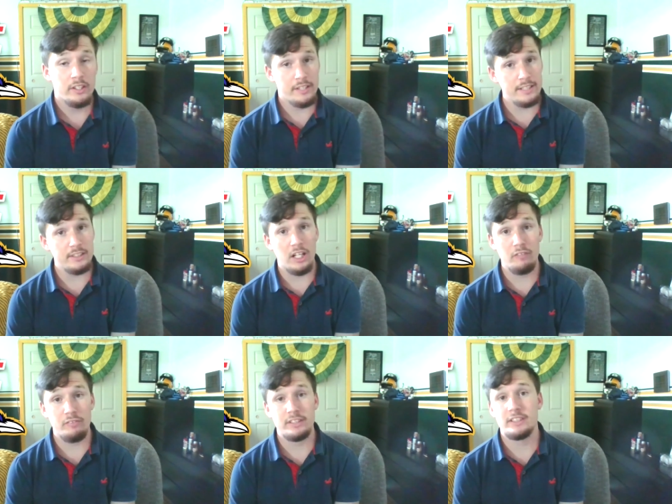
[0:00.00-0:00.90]
This
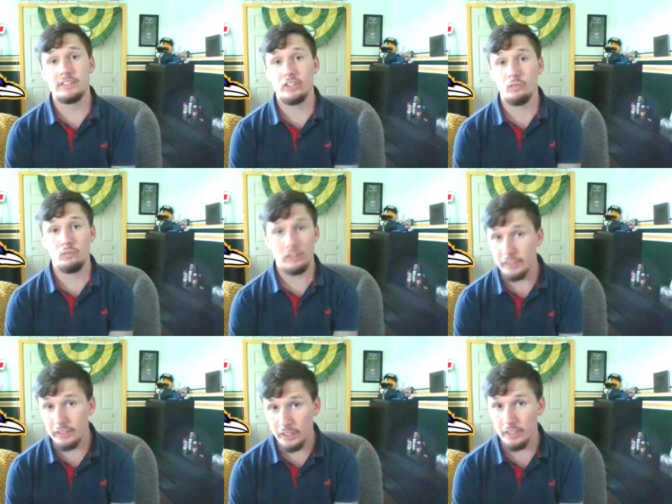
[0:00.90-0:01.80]
offense is still really
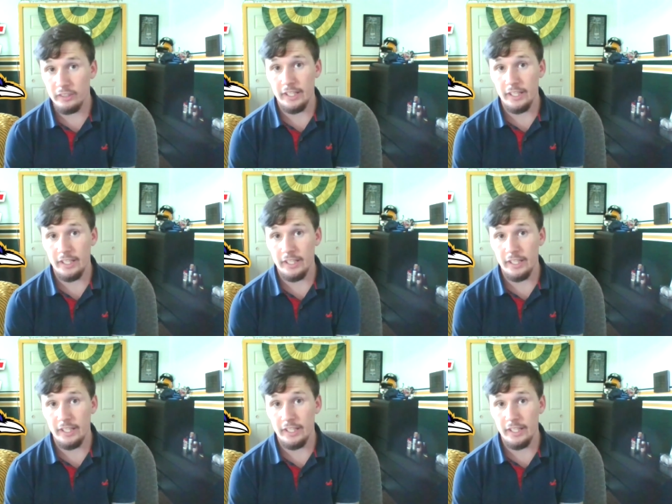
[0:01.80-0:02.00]
good.